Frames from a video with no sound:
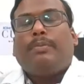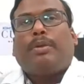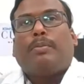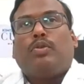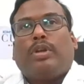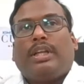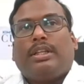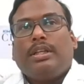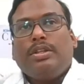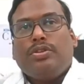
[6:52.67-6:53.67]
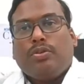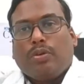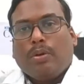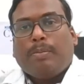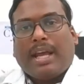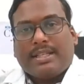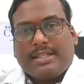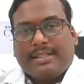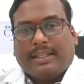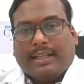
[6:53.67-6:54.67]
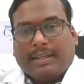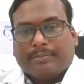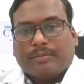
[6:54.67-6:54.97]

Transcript: promoting the neuroplasticity.